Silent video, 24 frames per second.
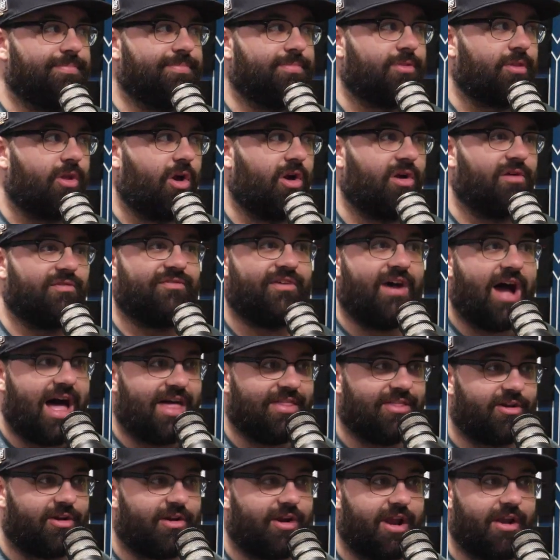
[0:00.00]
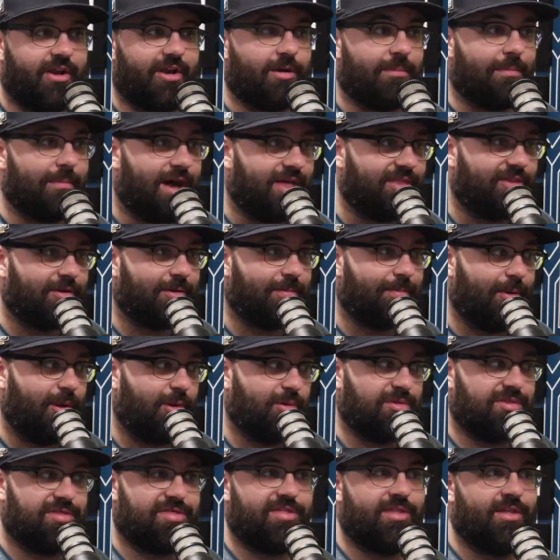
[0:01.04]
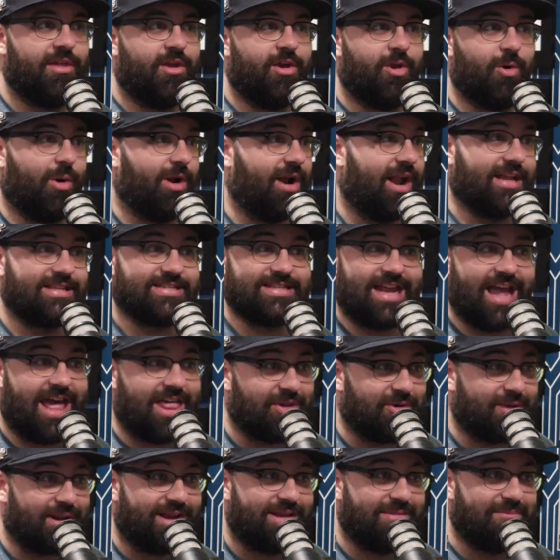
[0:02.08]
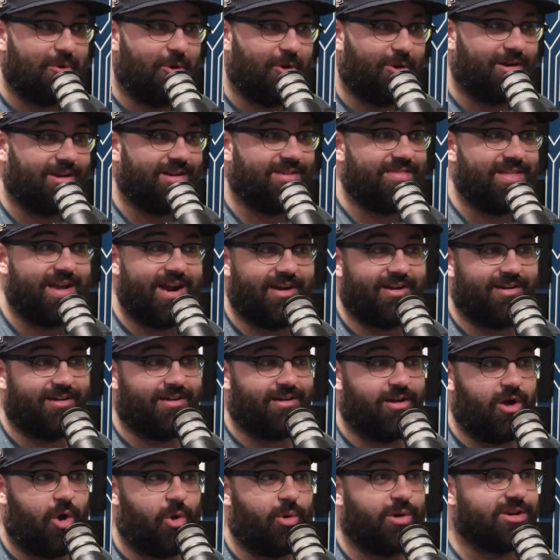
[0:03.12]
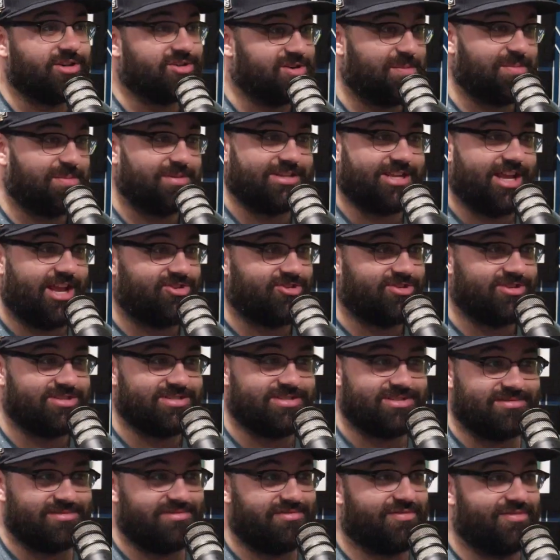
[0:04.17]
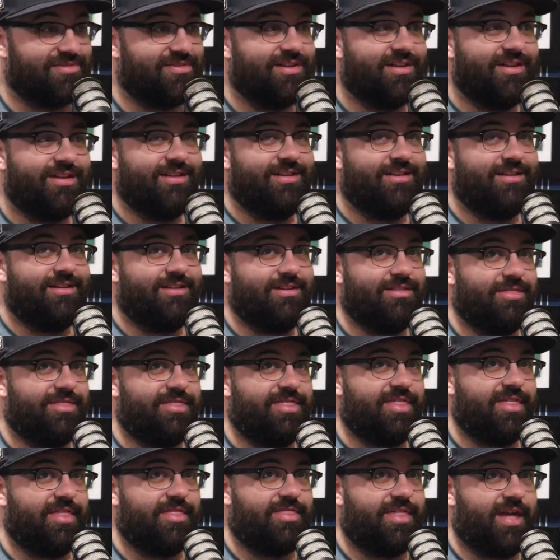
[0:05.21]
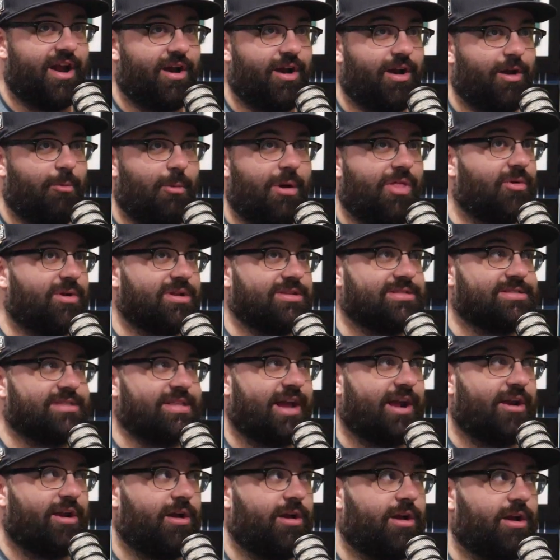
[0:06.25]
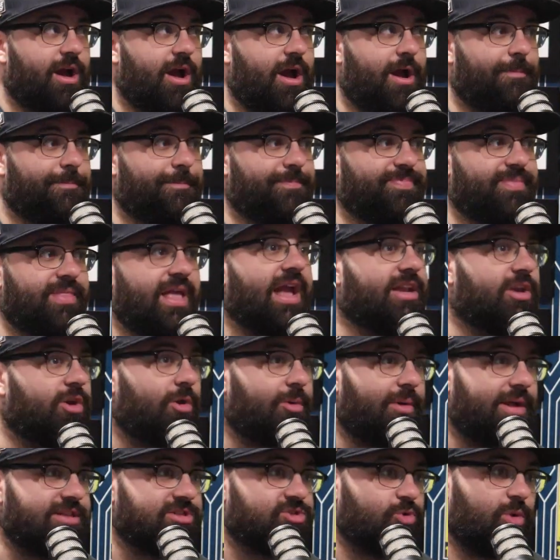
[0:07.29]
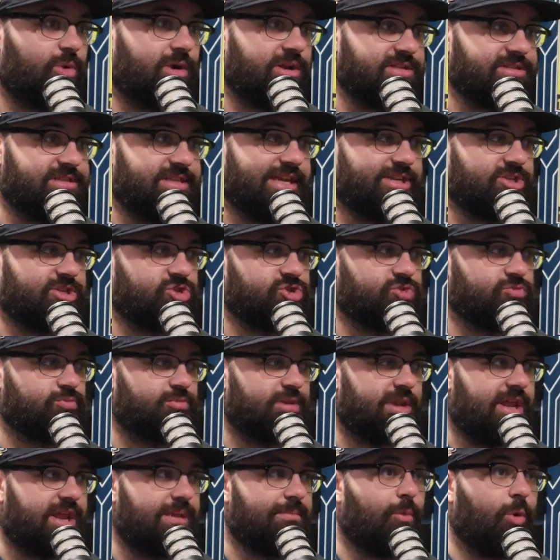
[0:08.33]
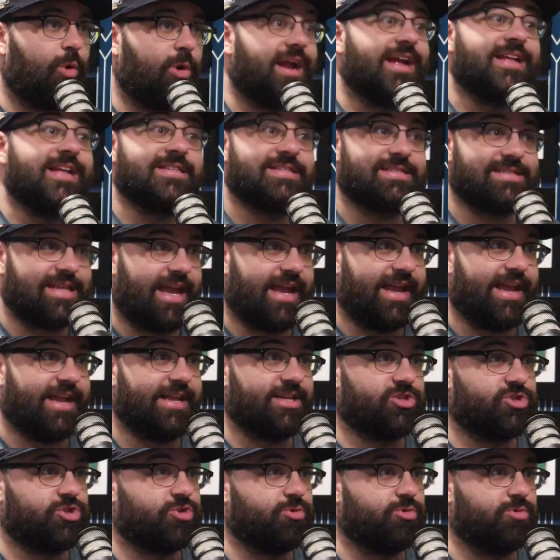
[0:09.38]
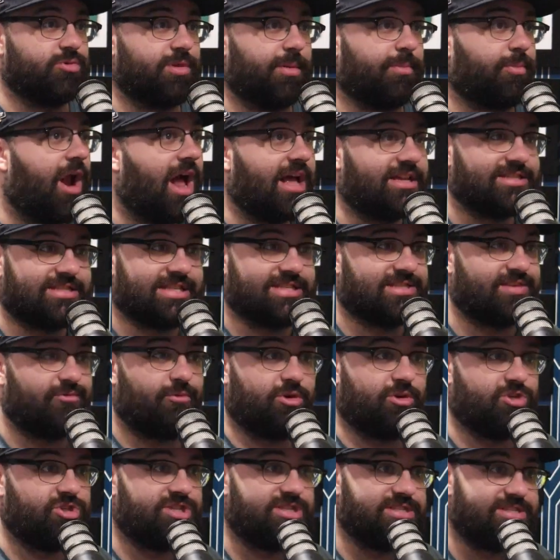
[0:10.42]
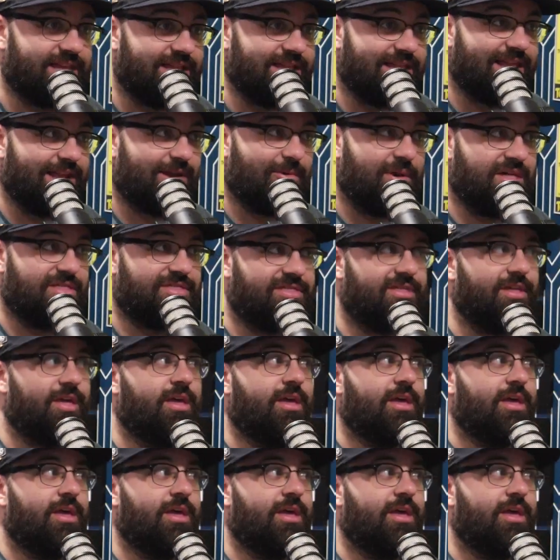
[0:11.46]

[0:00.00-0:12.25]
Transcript: Her father and her mother, both who are not together anymore, and their own interpretations of whether it's their ignorance or it's they just need more insight into the process of what she's dealing with.